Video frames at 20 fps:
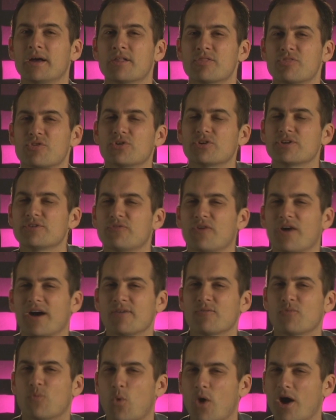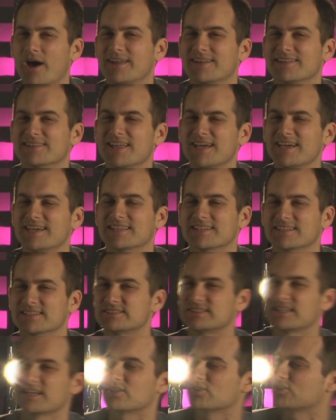35 watt light.
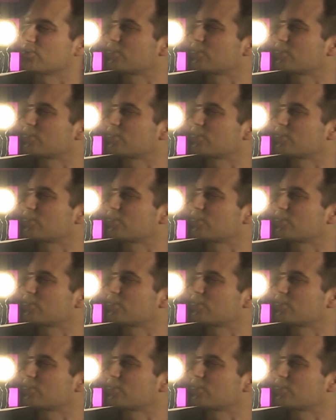Let's take